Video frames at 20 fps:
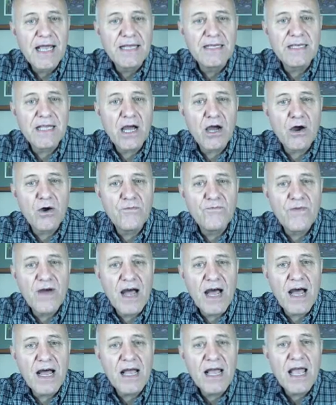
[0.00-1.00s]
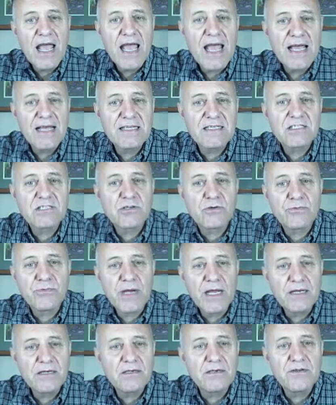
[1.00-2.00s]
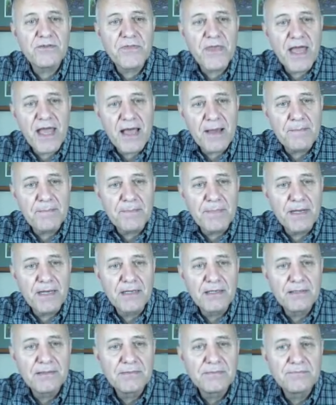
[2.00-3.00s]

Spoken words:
And Yehovah has surrendered them.